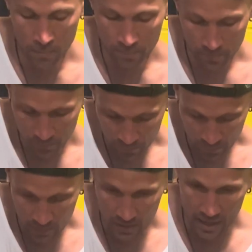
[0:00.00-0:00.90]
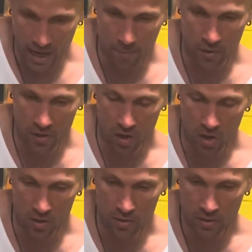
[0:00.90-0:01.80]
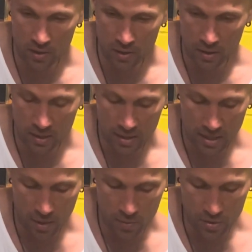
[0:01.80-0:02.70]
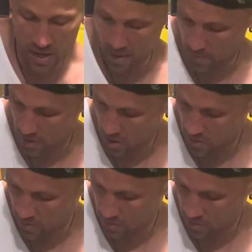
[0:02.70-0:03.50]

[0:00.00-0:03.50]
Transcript: hammer it on, and when you hammer it on,